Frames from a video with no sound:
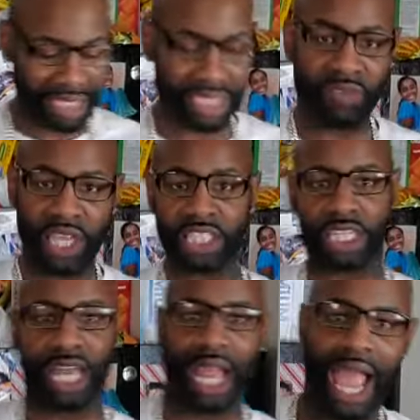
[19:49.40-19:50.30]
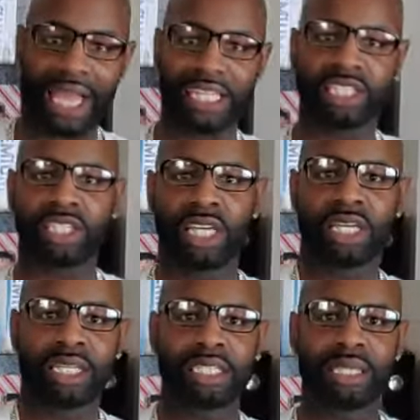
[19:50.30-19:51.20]
this vision, like I had this
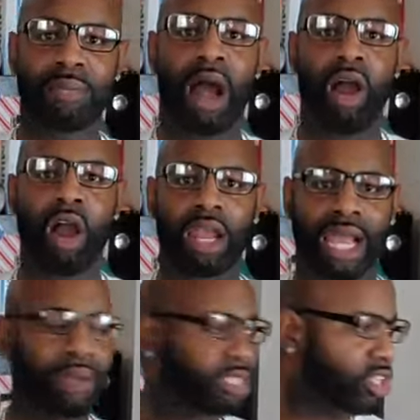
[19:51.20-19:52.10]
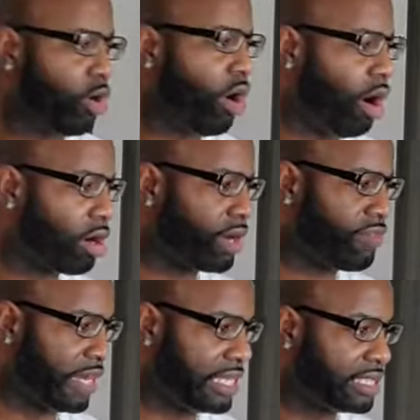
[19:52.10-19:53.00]
in my heart. Like I'm so hungry
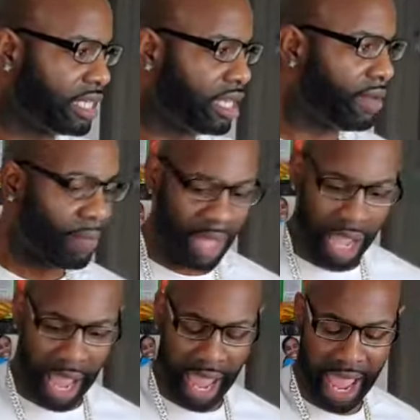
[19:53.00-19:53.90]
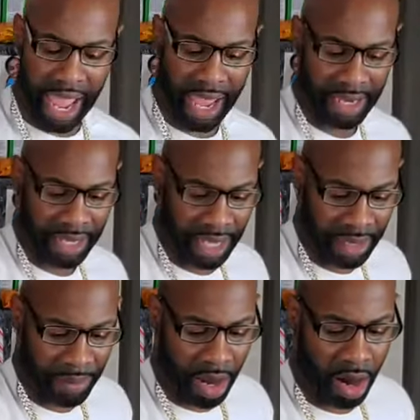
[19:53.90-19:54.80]
for this. I had
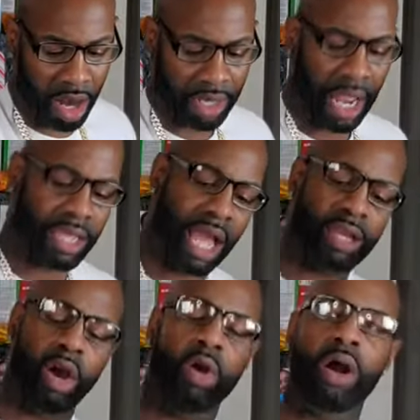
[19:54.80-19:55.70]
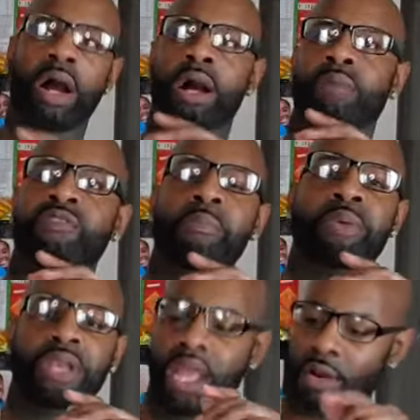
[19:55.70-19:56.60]
in my heart. Now, y'all know from
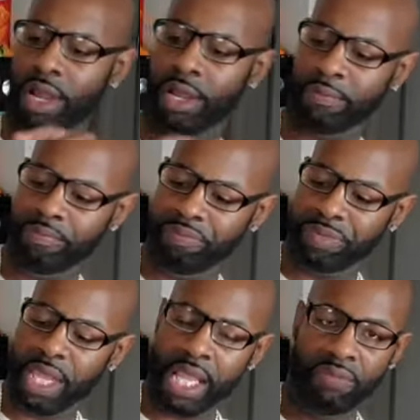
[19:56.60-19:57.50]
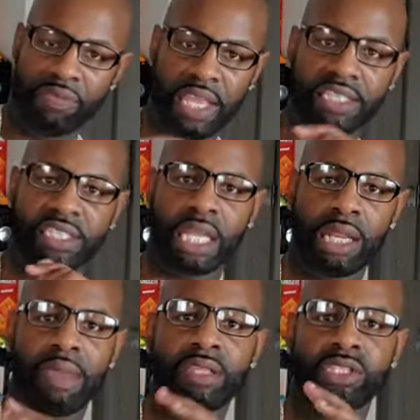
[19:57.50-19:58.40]
Panera, the
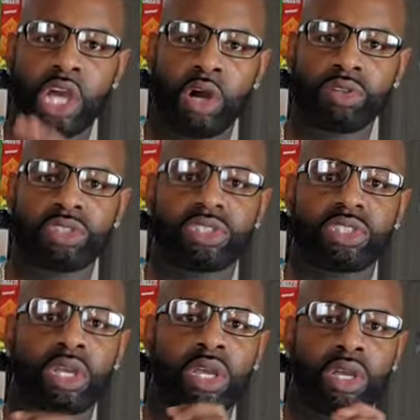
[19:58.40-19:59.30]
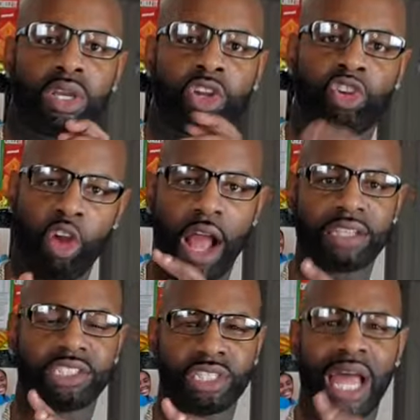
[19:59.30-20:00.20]
Cinnamon Toast
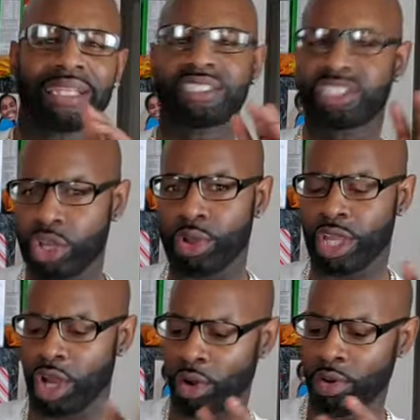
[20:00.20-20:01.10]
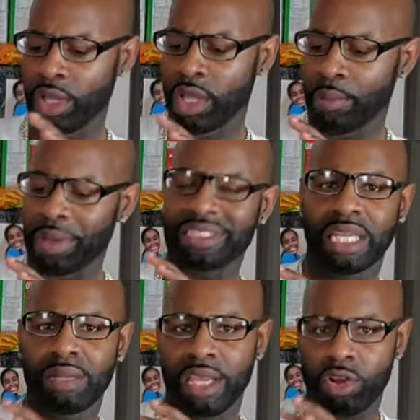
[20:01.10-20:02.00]
Crunch, not the cereal, but
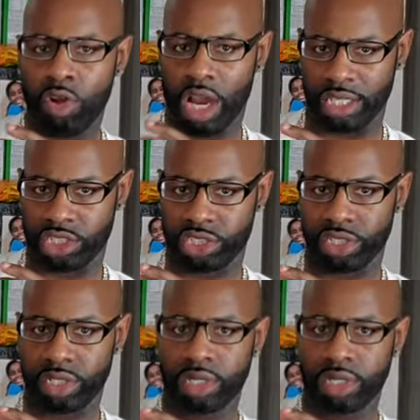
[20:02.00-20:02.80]
Cinnamon Crunch